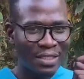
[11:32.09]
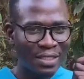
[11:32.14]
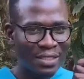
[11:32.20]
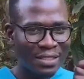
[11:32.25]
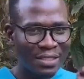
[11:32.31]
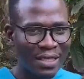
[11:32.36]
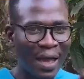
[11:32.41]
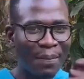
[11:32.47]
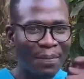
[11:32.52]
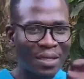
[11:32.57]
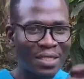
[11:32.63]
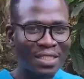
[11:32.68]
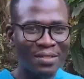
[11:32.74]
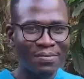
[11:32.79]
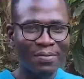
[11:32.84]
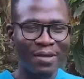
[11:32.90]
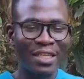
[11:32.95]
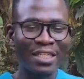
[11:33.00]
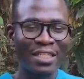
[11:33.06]
diabetes
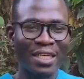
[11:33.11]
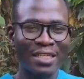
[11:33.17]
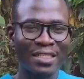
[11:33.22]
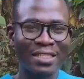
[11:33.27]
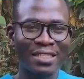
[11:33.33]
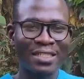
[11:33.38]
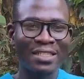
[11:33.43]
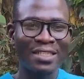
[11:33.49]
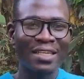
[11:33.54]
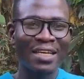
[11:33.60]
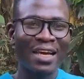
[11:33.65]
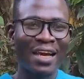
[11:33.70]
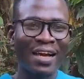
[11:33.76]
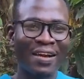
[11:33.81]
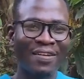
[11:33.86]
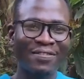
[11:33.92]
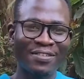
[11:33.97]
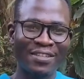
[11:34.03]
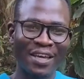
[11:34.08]
mellitus
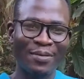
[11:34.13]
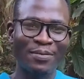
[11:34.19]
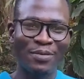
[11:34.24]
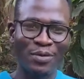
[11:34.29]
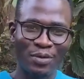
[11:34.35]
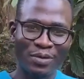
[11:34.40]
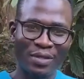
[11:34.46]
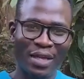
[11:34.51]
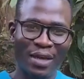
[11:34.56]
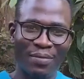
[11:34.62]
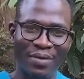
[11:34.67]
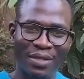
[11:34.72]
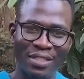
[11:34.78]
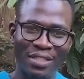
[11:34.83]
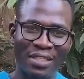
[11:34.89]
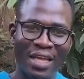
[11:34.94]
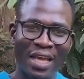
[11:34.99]
have type 2 diabetes,